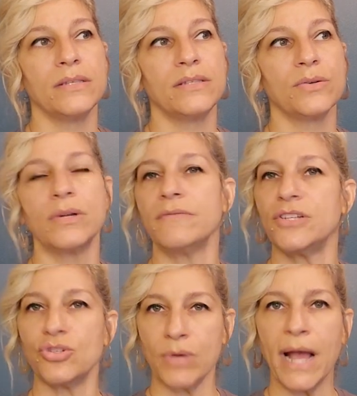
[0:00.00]
sort of
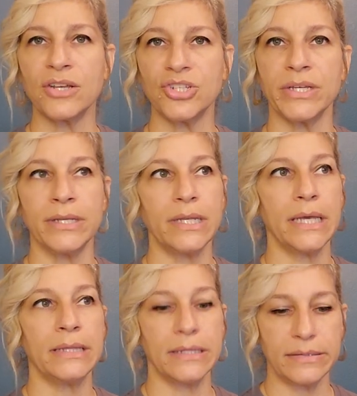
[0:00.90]
attraction
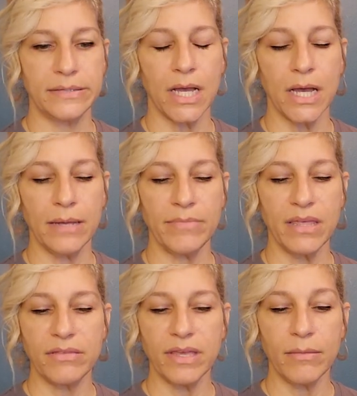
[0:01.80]
in this time.
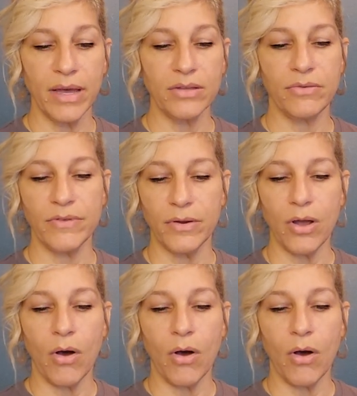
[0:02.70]
They think about you very